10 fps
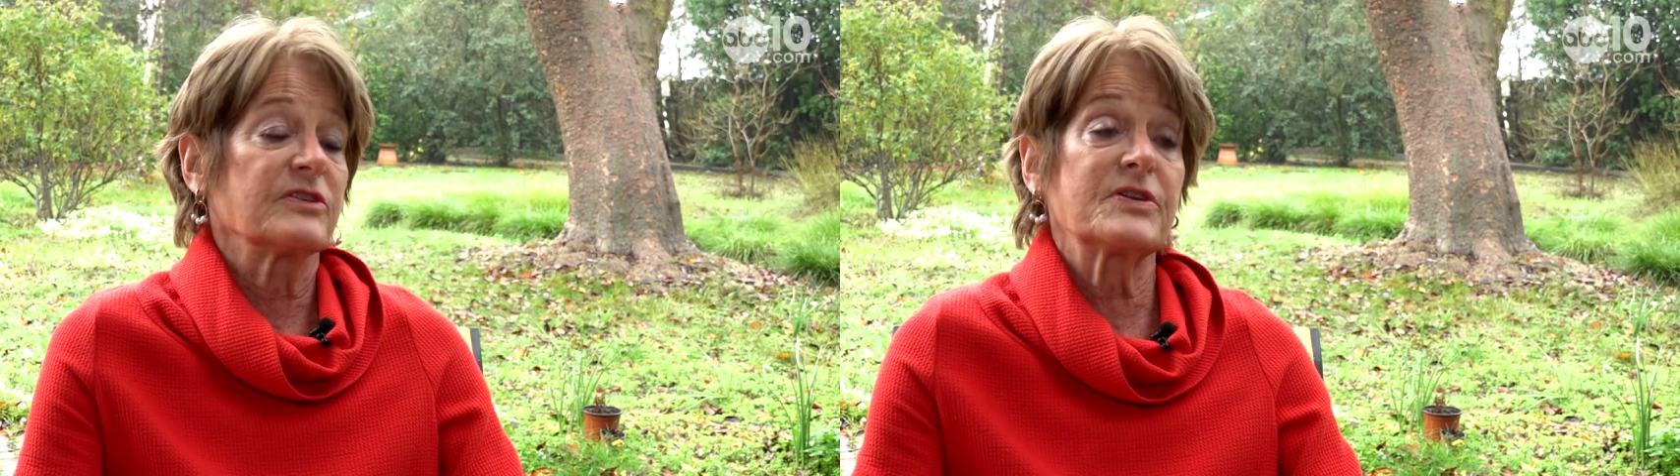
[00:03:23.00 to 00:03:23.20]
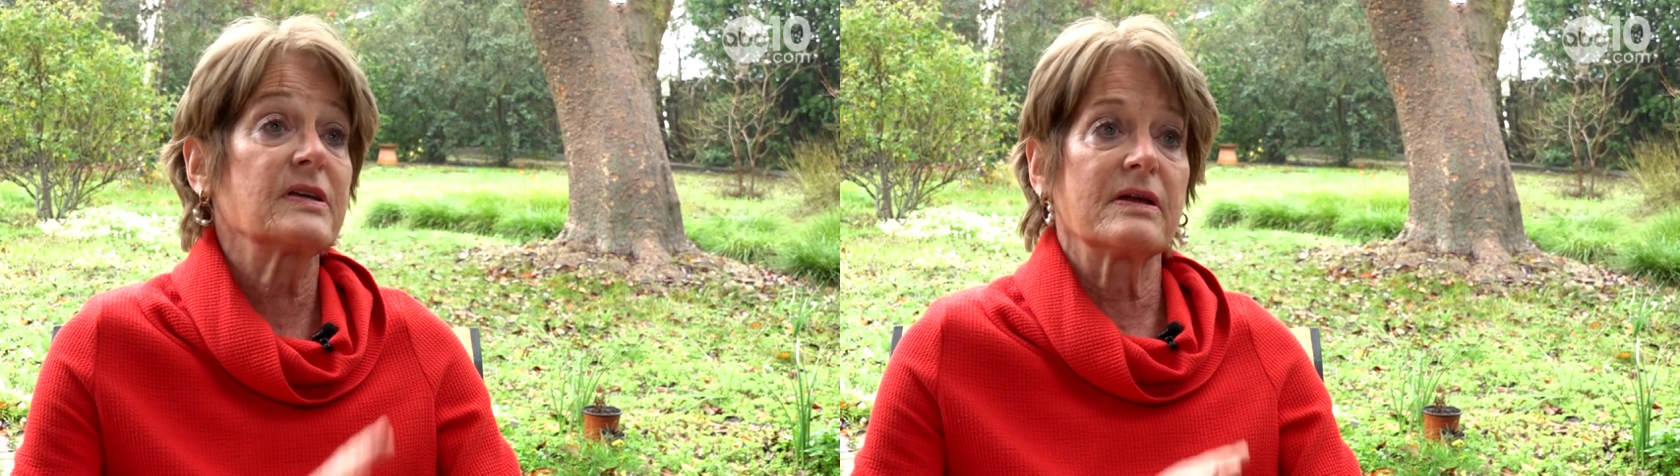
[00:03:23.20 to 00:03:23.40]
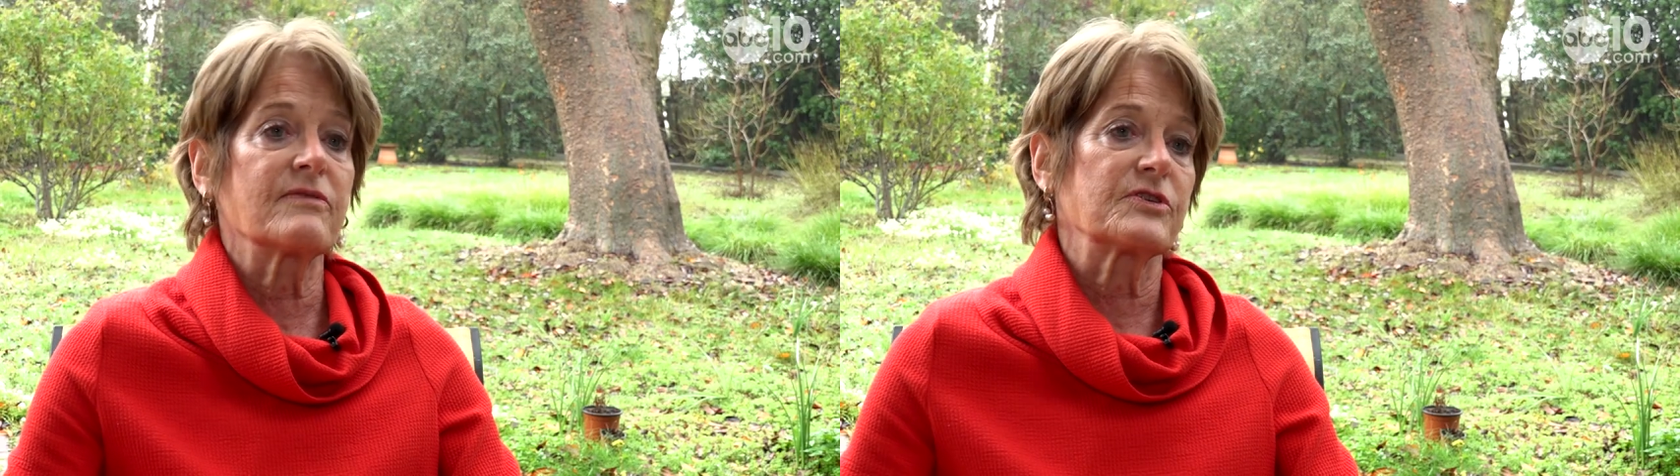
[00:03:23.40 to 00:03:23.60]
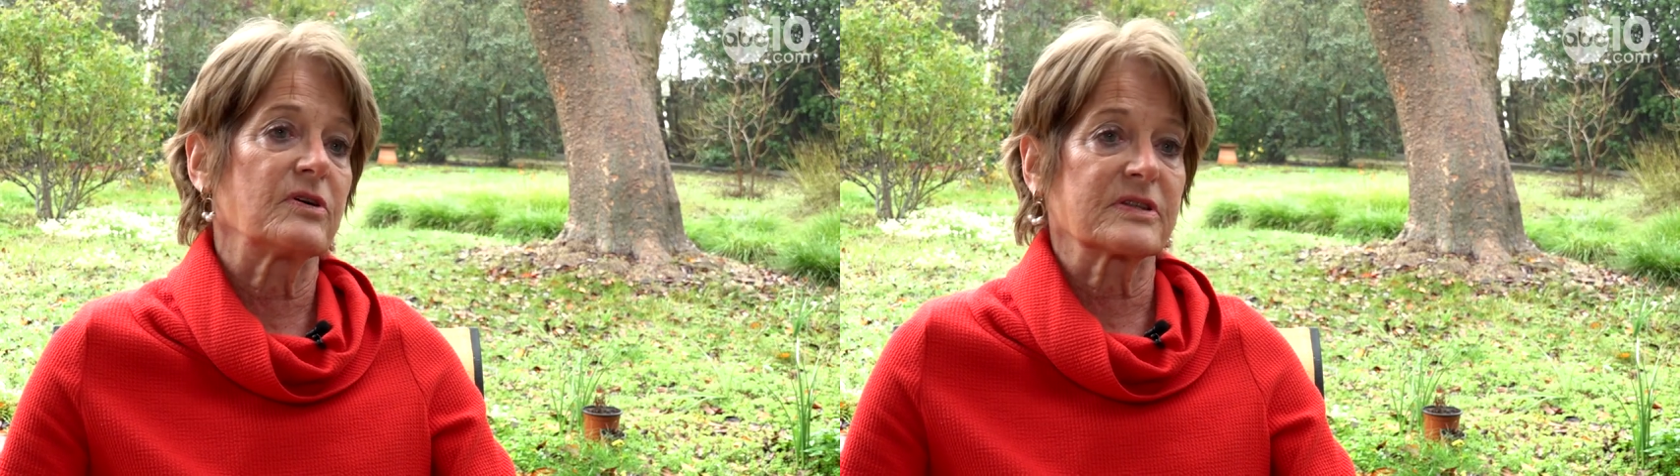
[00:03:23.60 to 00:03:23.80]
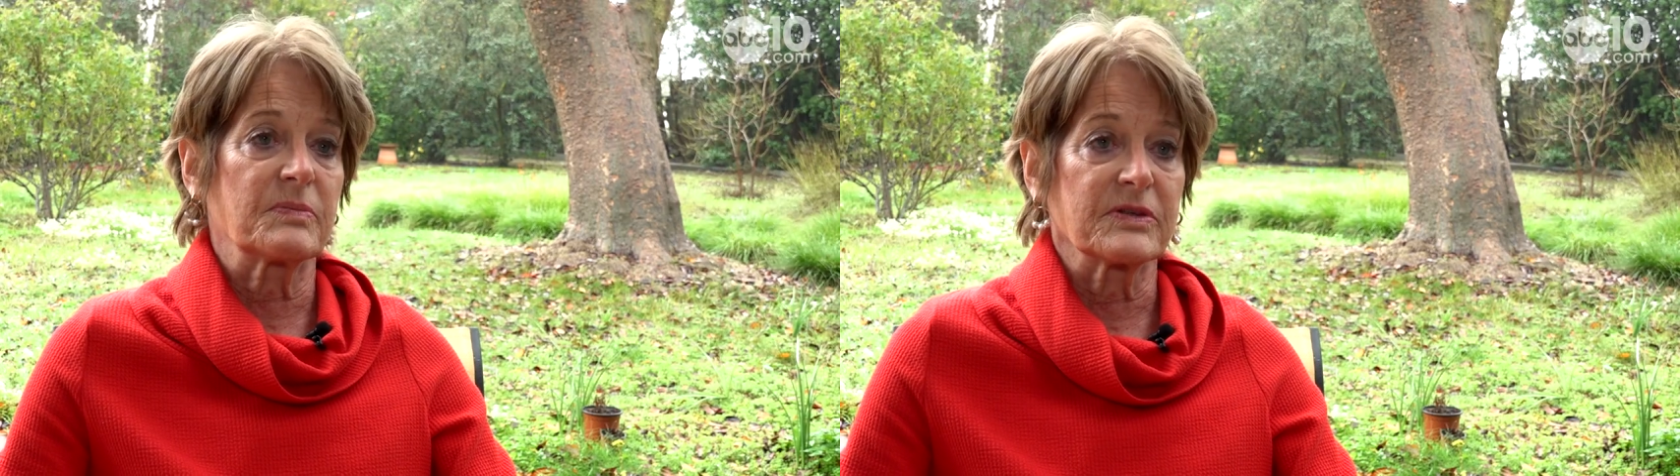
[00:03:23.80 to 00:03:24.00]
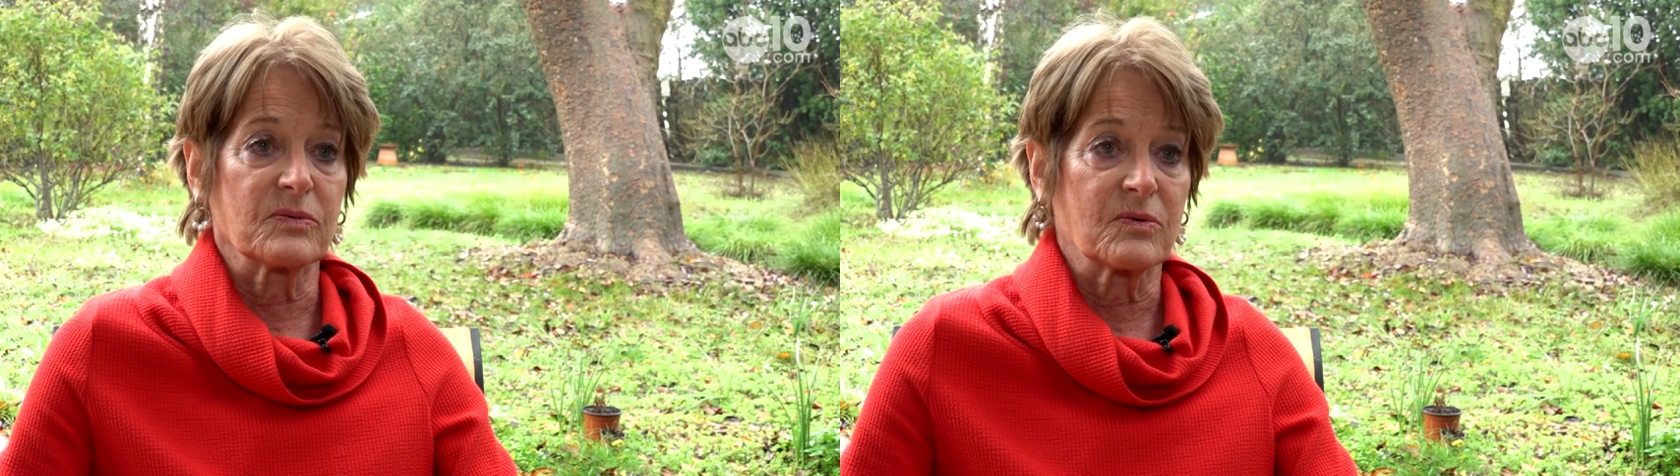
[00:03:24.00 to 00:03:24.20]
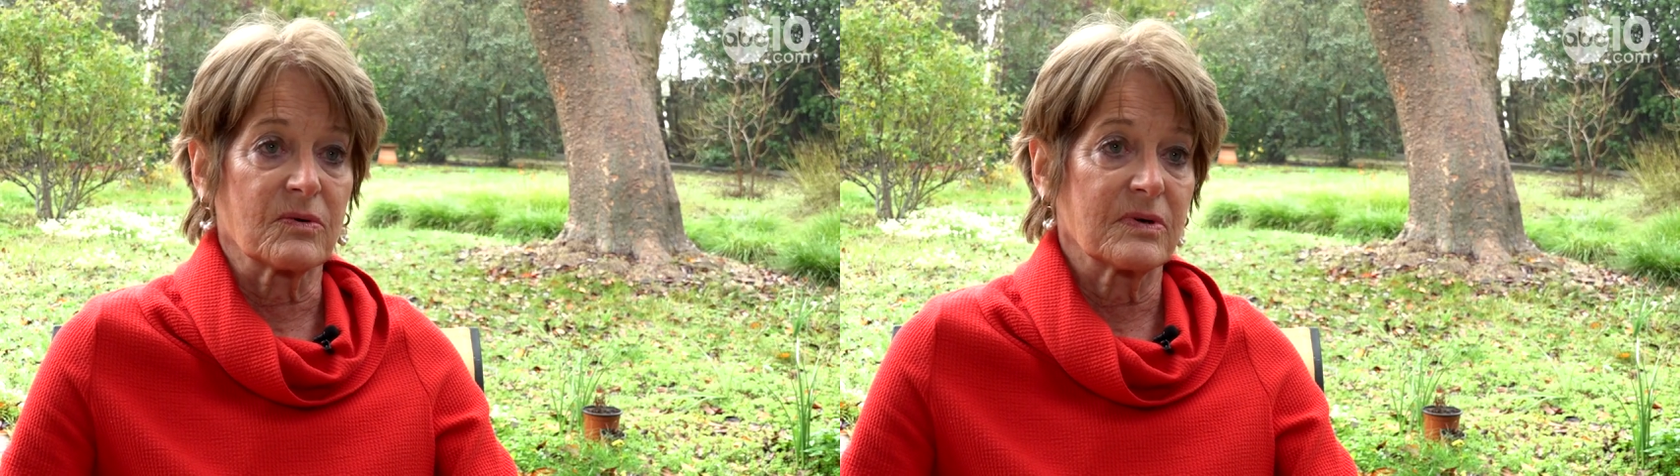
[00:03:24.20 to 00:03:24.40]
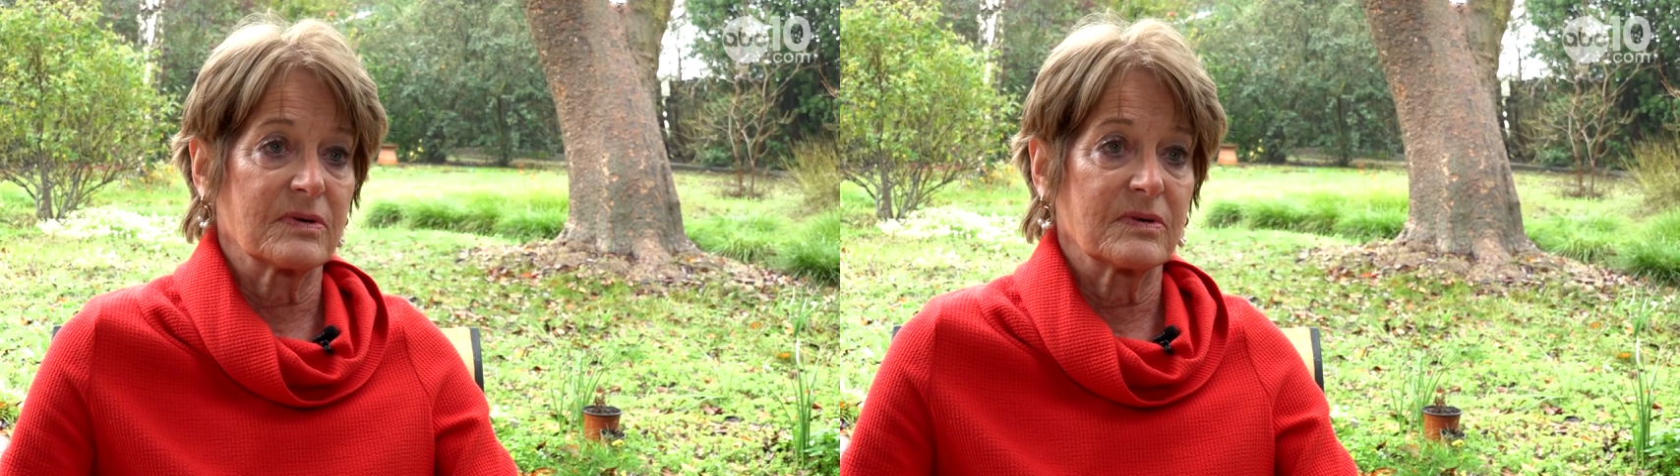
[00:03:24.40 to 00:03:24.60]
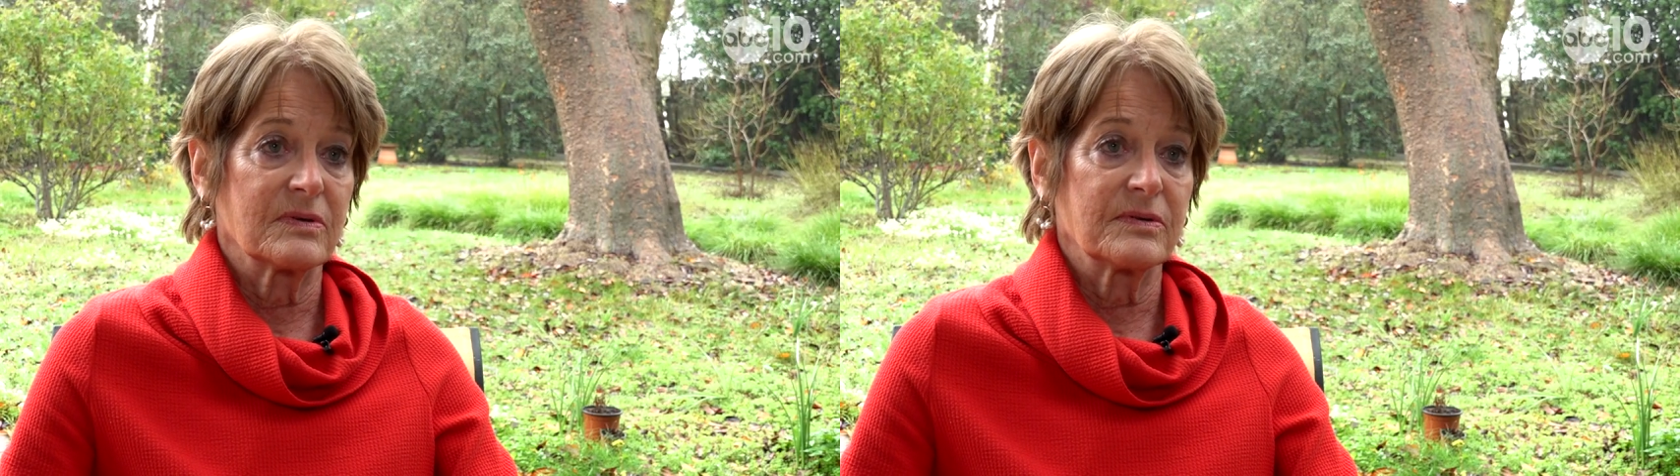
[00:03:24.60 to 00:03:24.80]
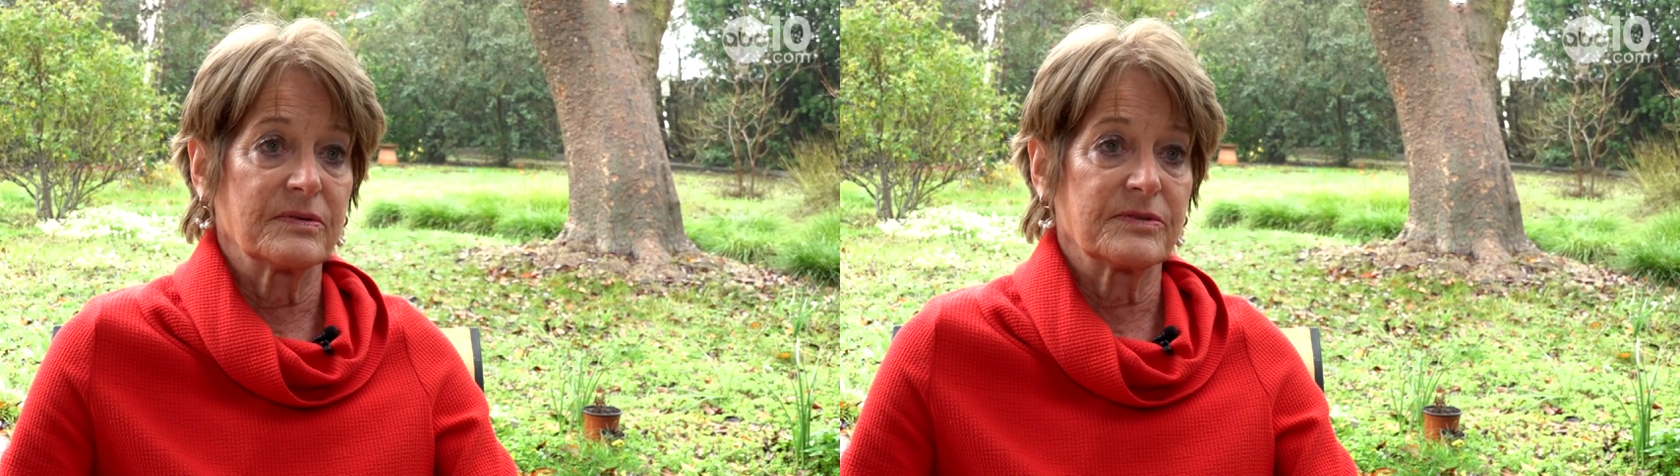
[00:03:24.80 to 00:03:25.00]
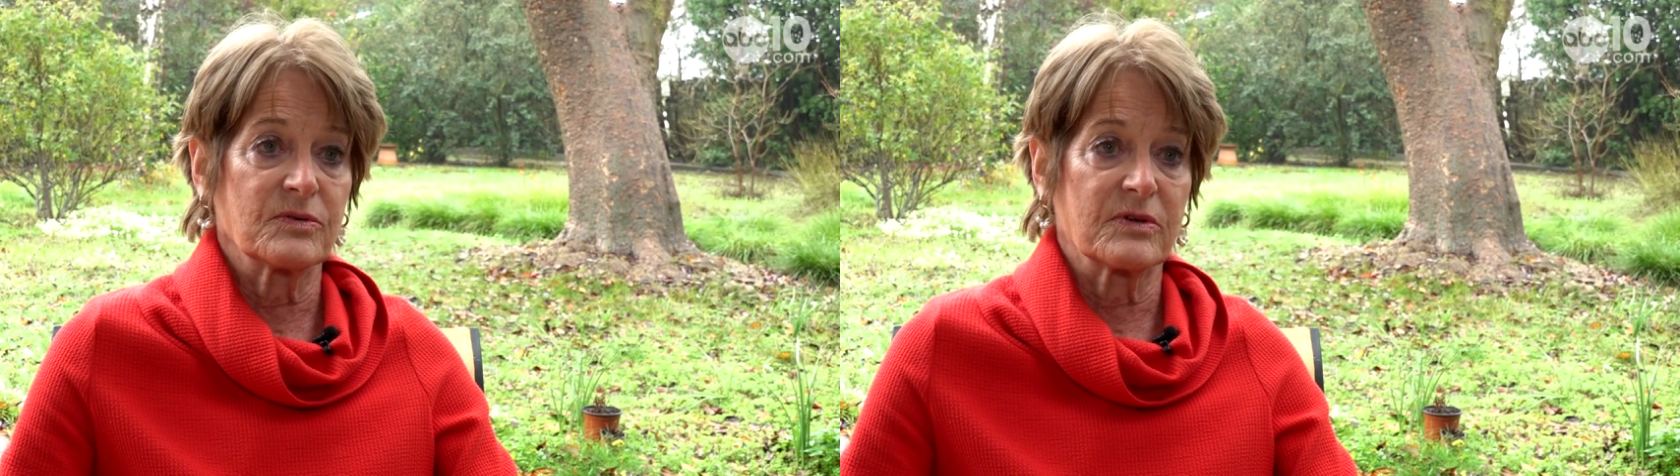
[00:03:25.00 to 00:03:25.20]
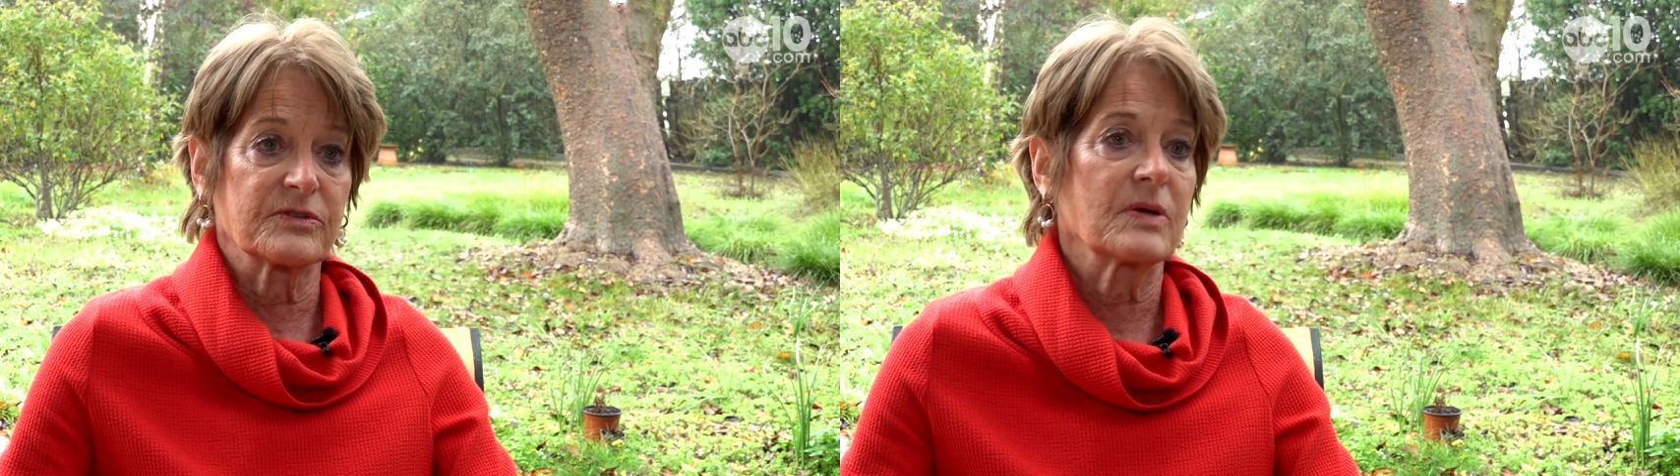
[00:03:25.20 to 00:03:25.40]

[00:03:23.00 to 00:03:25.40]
Dad never talked about the war to us.